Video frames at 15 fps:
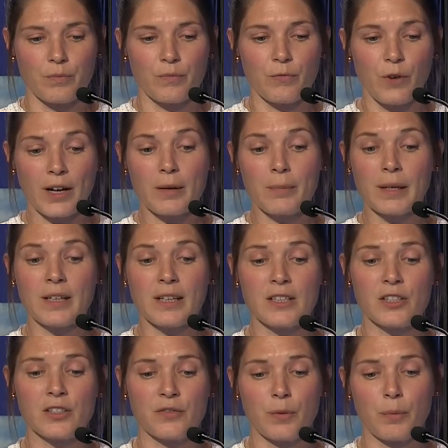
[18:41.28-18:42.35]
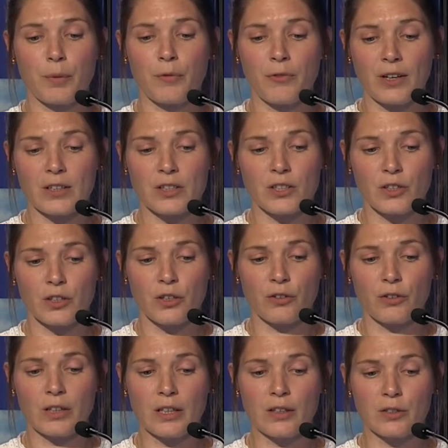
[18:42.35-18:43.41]
recommendations for prevention are
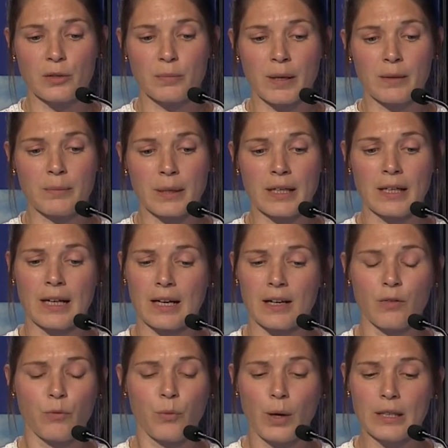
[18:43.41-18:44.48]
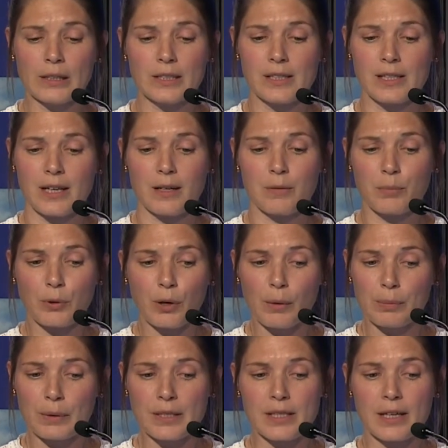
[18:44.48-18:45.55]
currently undermined by a lack of well-designed,
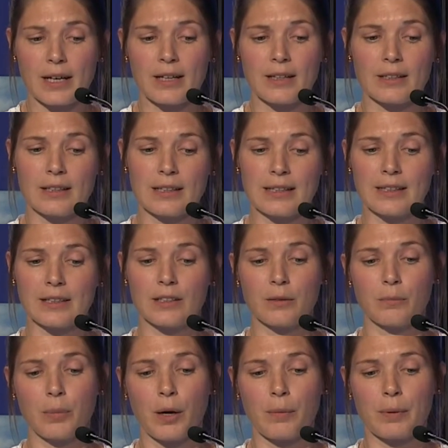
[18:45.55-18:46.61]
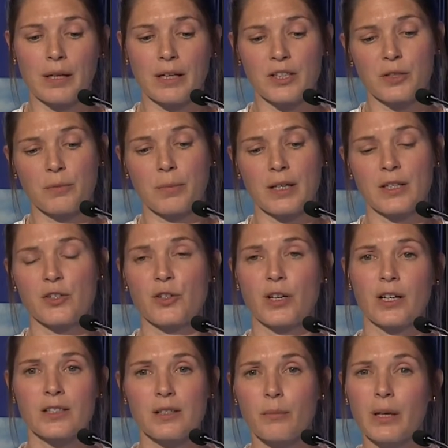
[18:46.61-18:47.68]
properly scaled clinical and population-based
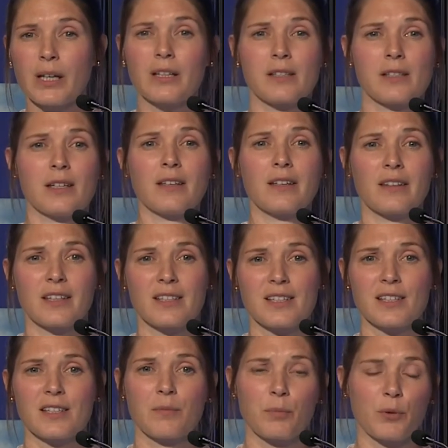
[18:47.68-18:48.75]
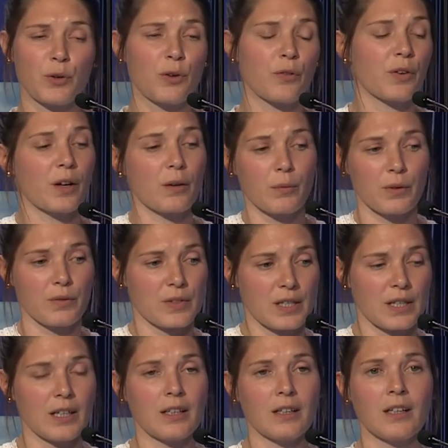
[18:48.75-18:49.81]
trials. And we can see that this is improving, and we've
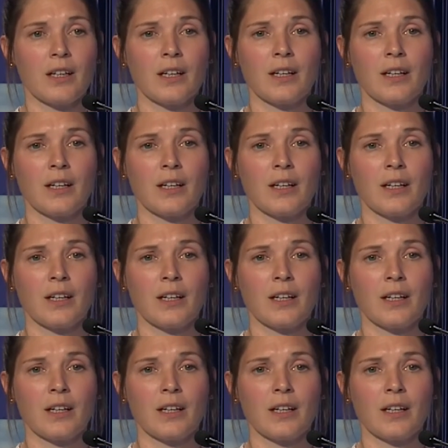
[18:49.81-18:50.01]
seen